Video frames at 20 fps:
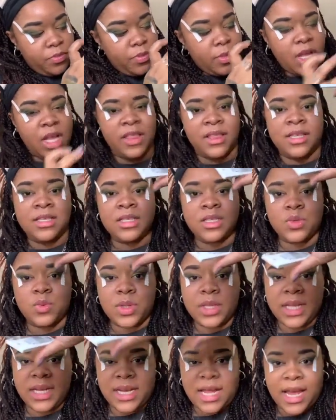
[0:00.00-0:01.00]
This is
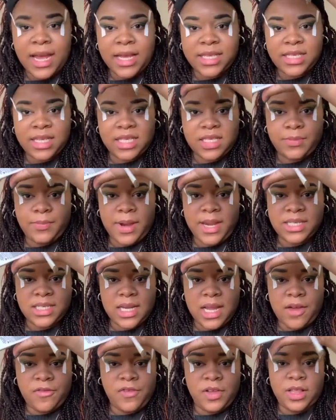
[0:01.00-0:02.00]
really nice,
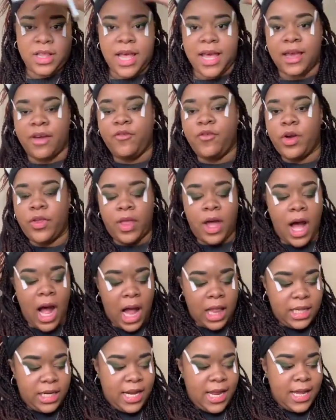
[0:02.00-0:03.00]
especially I feel like for the
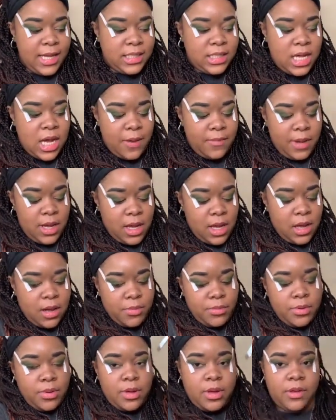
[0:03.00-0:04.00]
holidays coming
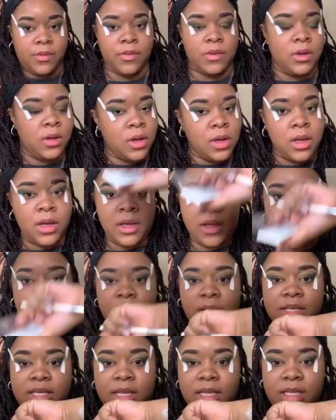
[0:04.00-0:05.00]
up.
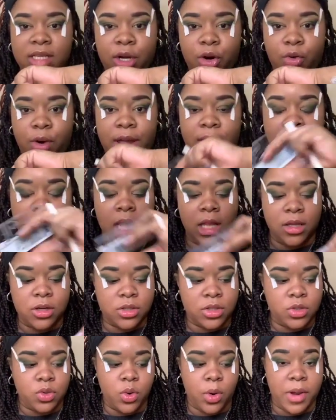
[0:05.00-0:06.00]
This is a great color
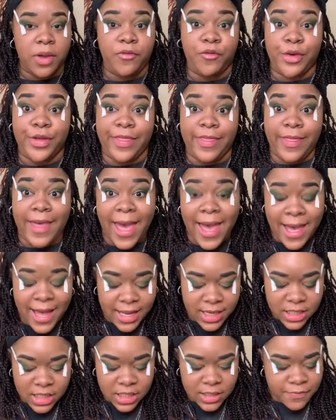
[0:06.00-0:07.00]
story for
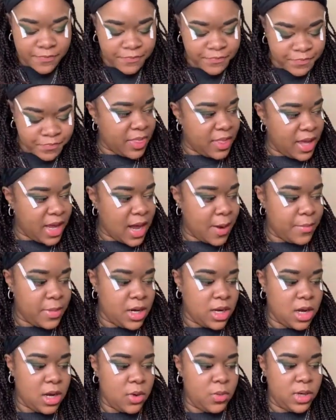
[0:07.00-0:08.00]
that. I think I'm
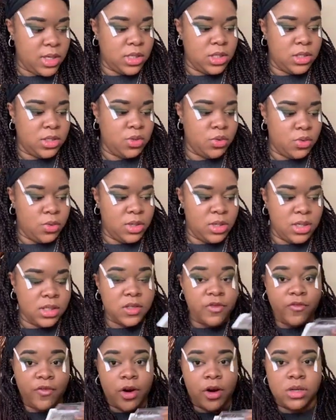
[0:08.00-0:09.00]
gonna go into this
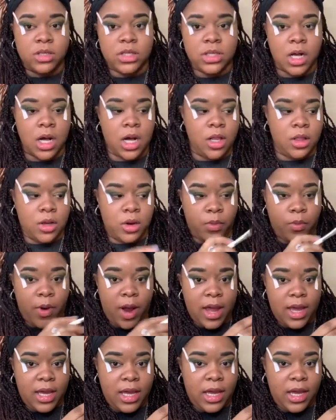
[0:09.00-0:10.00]
first color
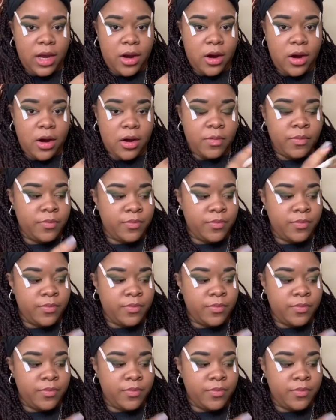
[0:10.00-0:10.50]
right here,